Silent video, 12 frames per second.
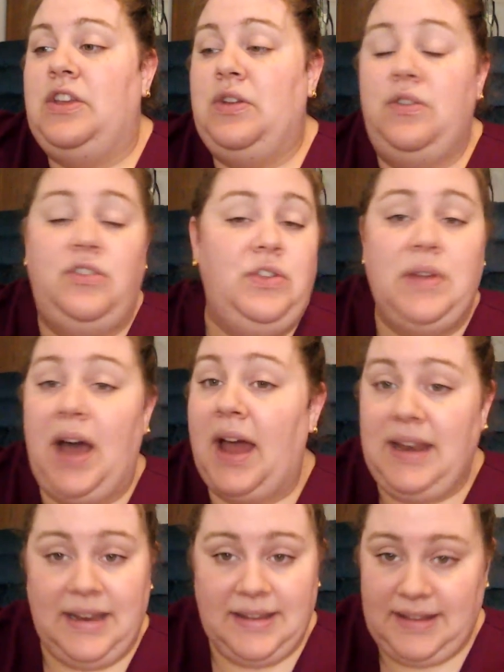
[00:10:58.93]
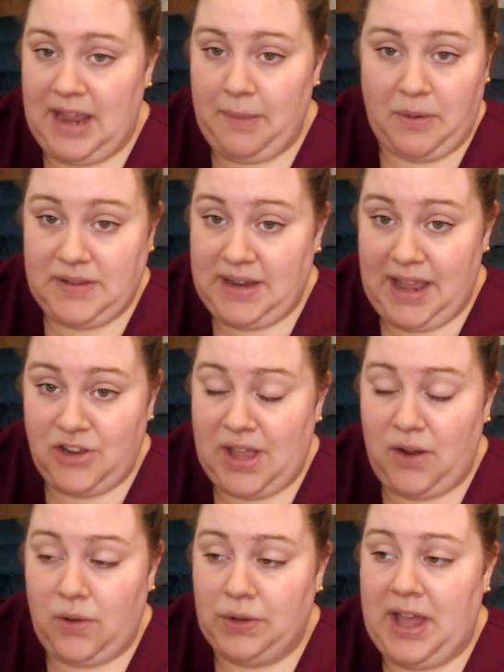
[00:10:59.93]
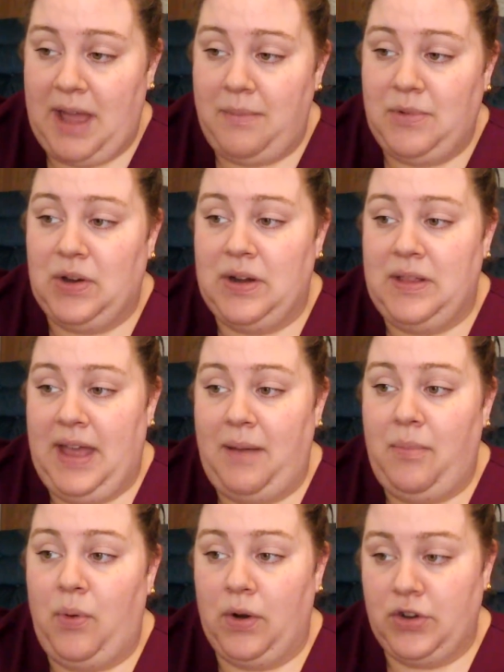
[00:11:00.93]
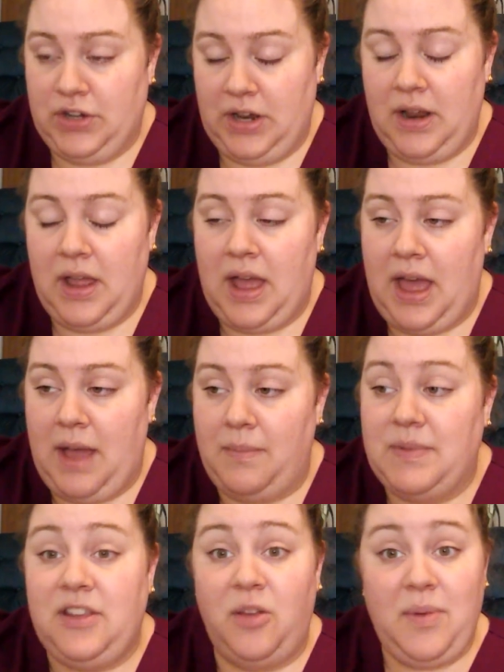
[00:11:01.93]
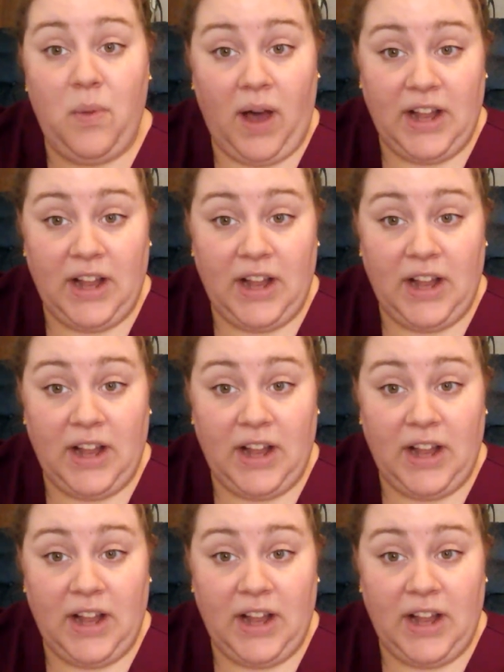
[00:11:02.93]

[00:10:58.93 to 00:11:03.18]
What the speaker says: You do not need to stay up on stage that whole time during that portion. Still be